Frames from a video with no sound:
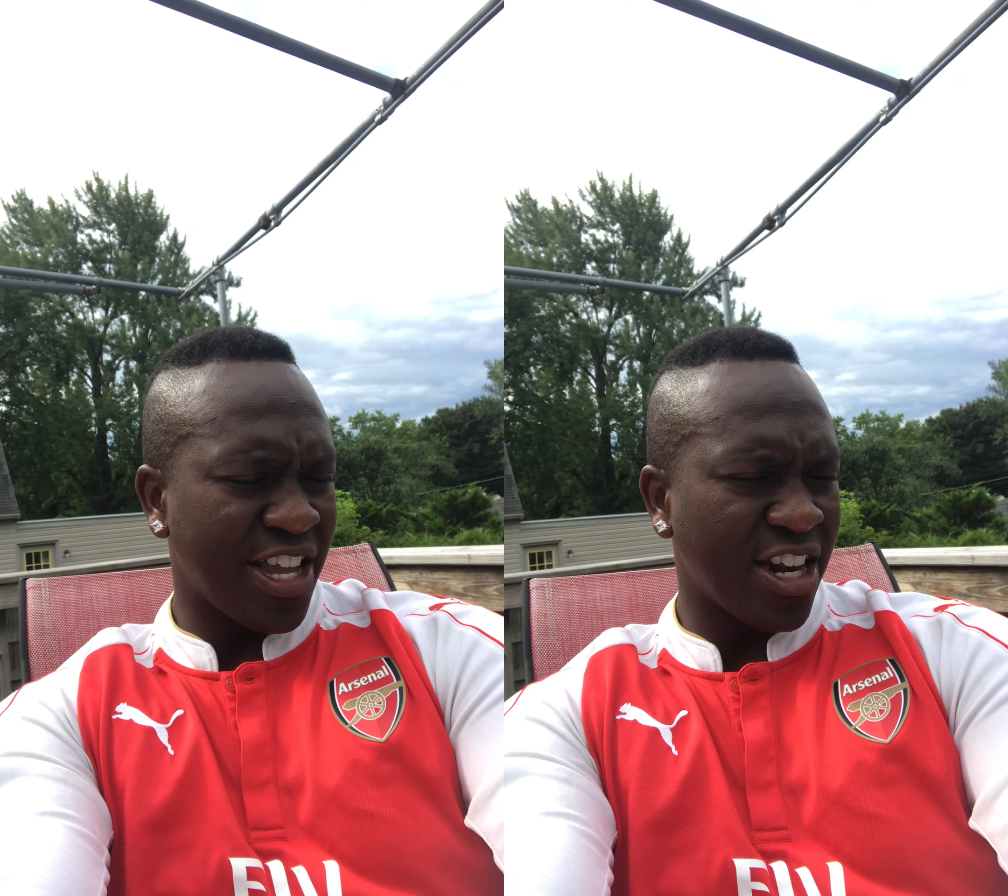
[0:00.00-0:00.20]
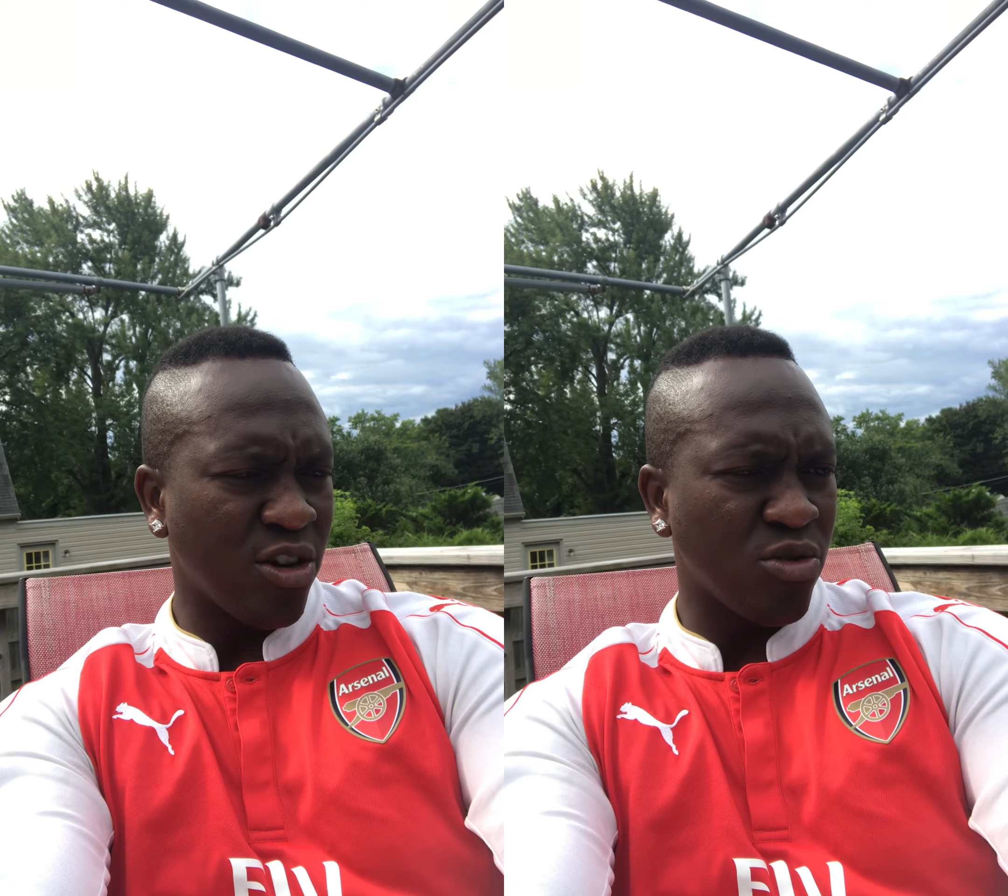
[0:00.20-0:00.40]

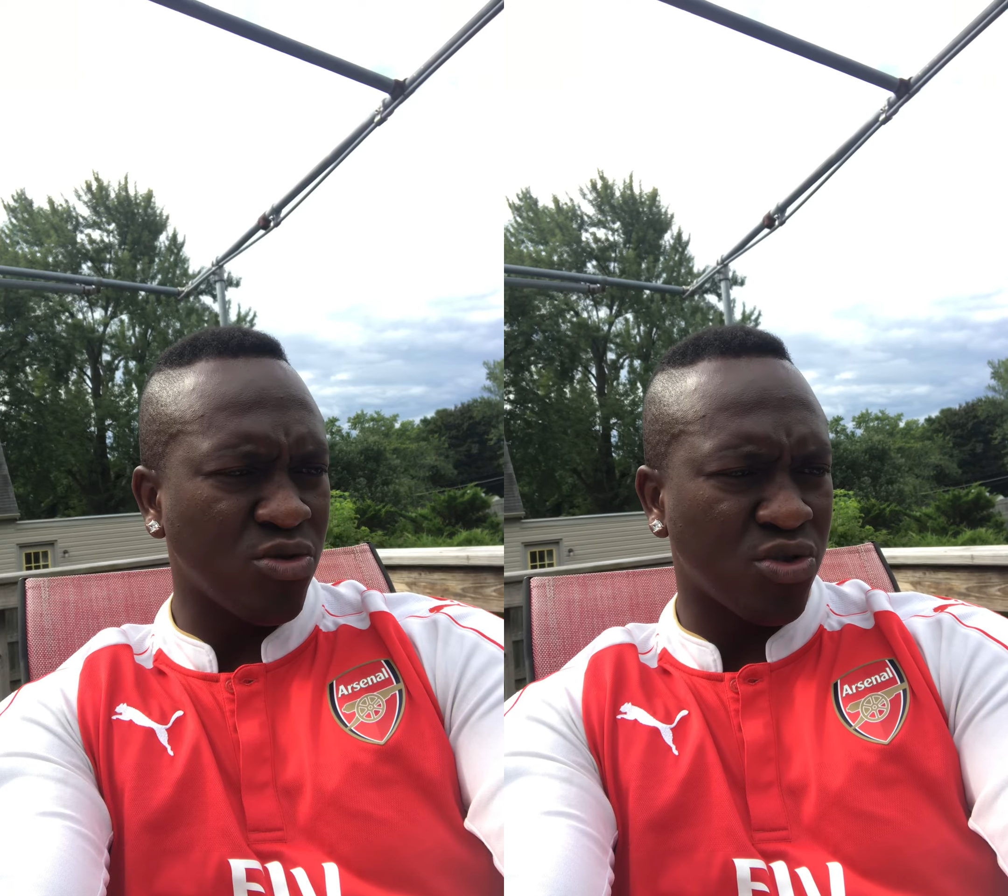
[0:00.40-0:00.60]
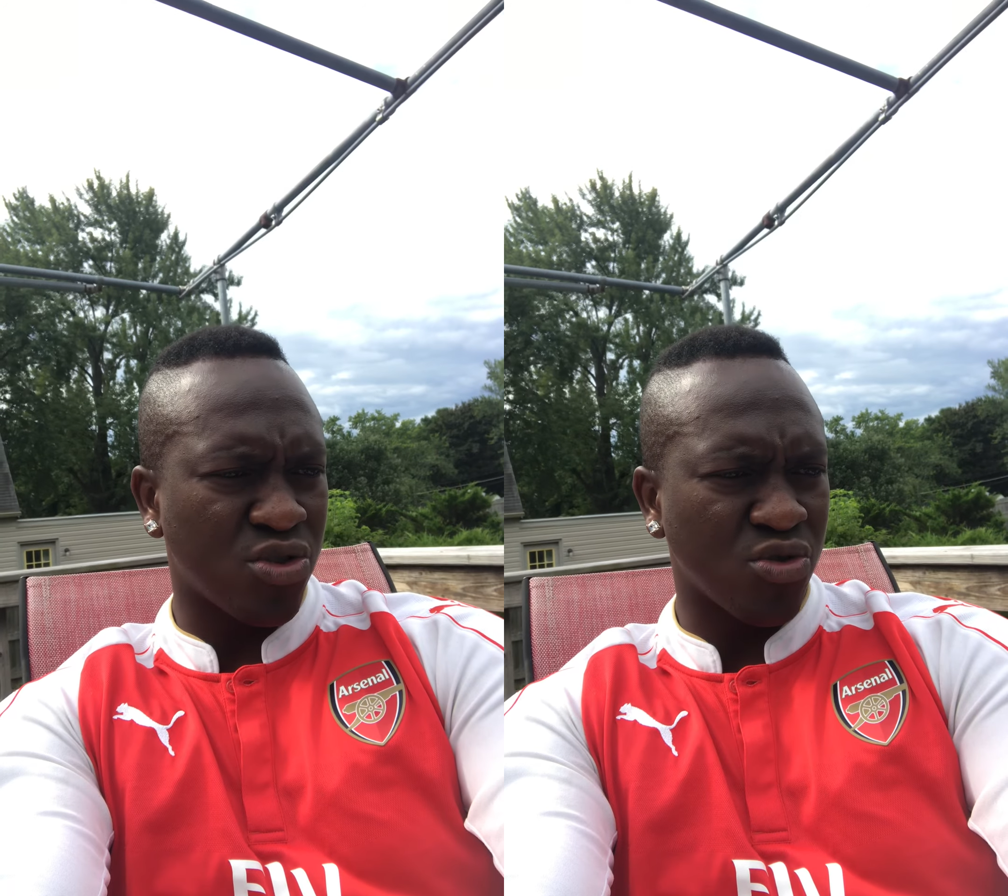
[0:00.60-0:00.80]
they
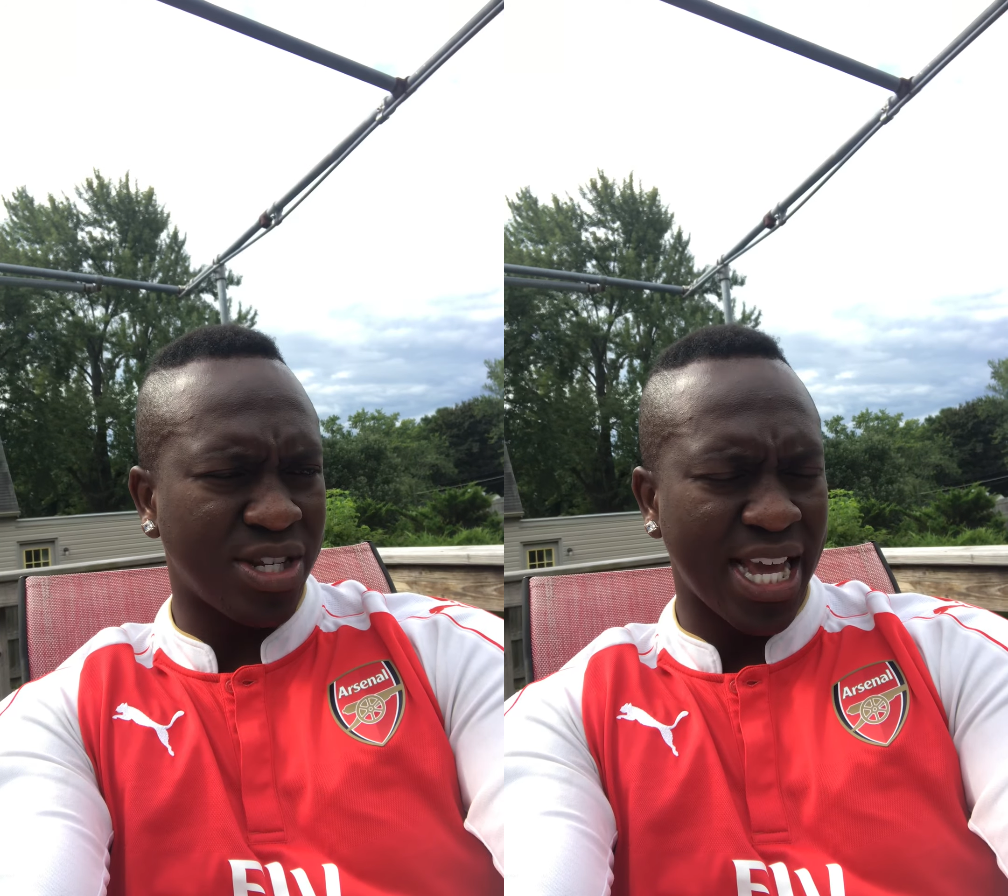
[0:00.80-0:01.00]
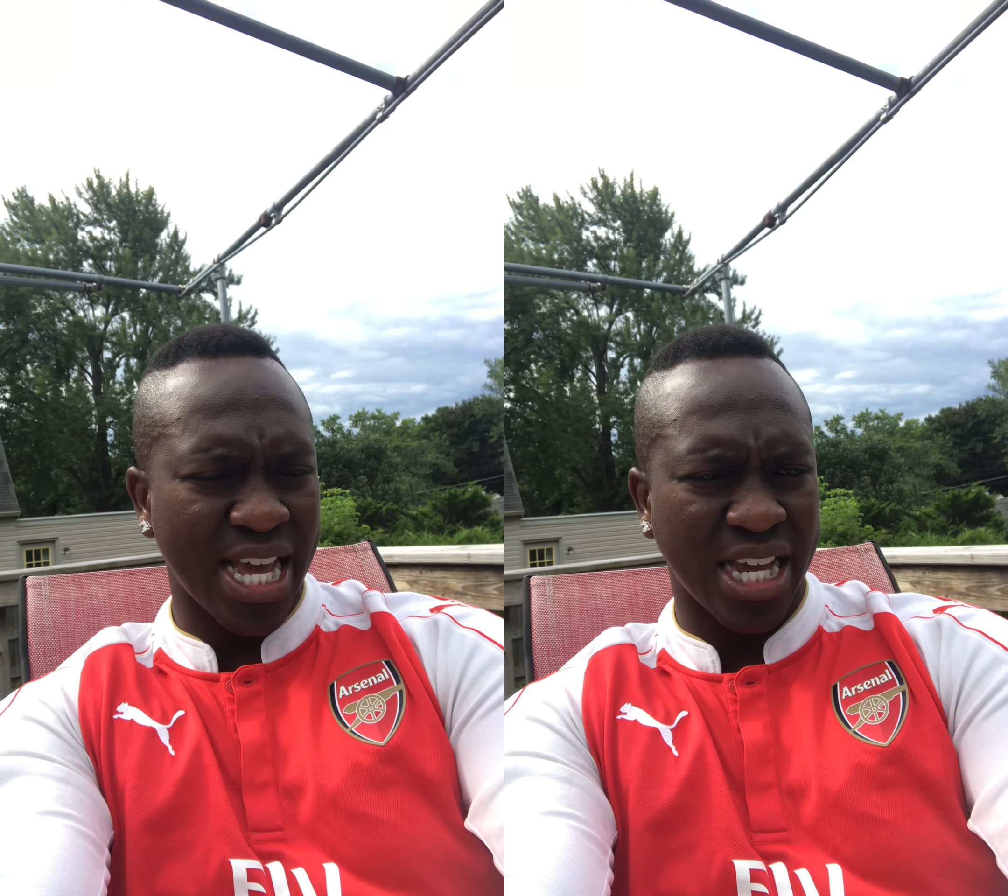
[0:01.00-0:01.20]
lose
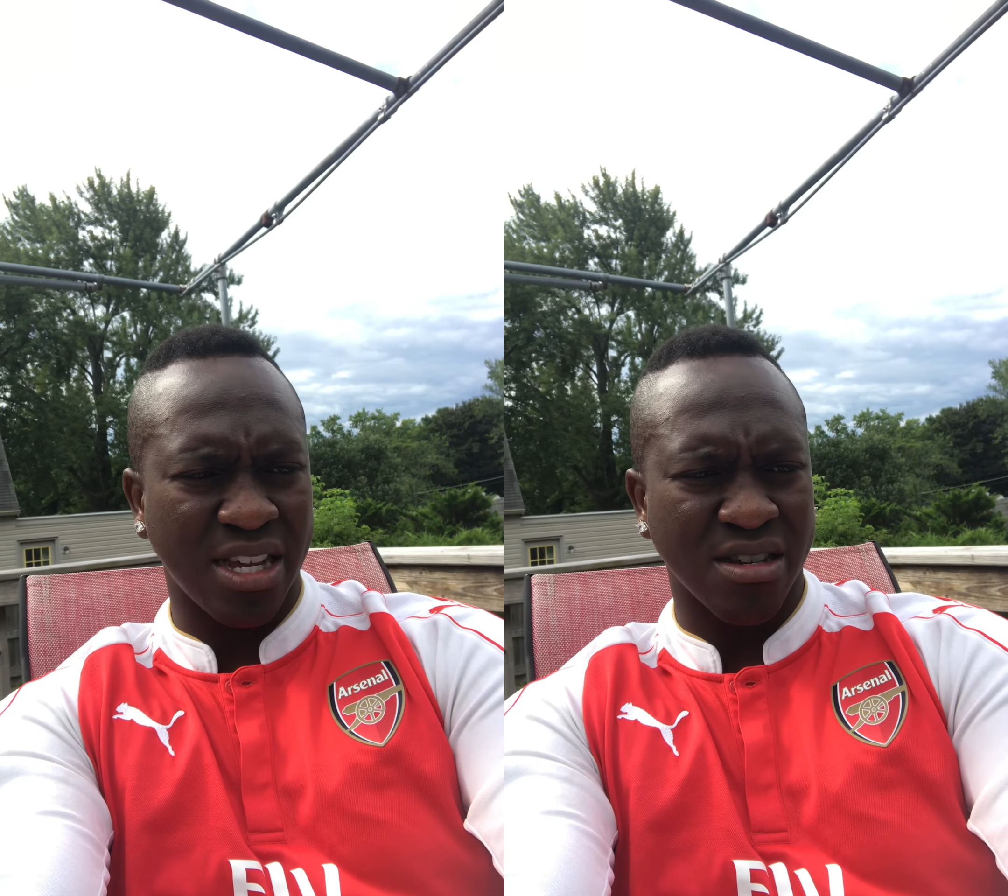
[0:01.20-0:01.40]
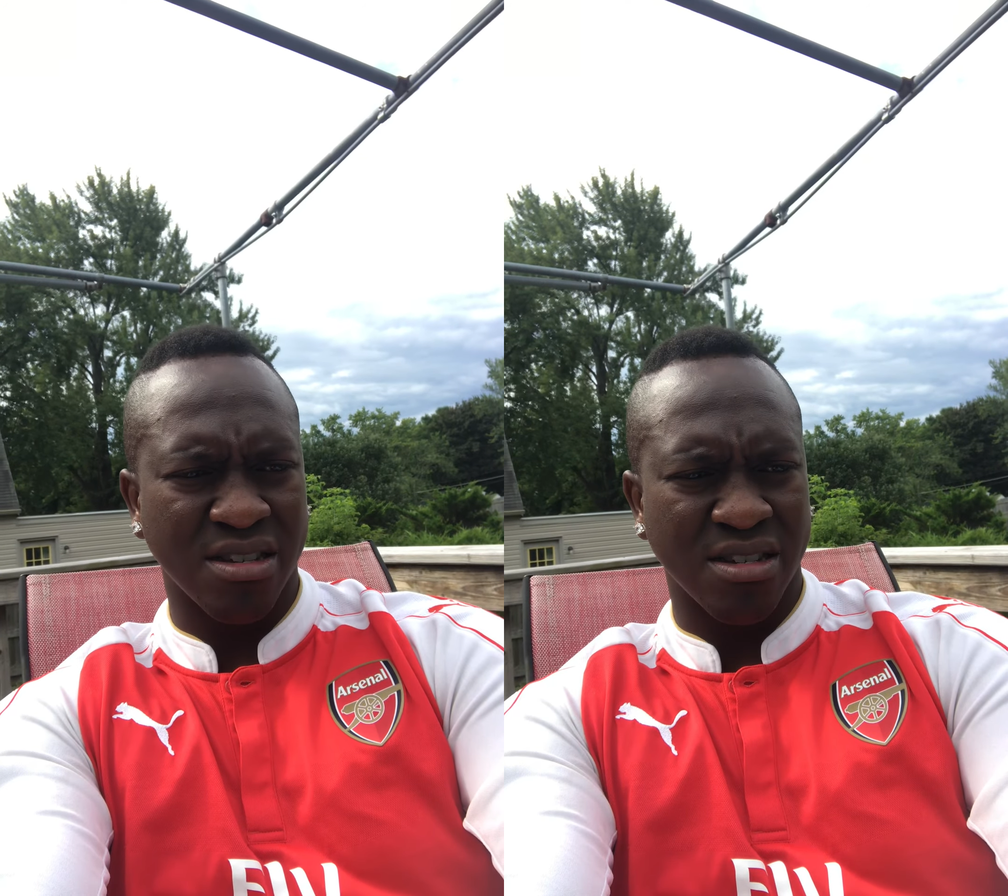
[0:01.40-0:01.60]
today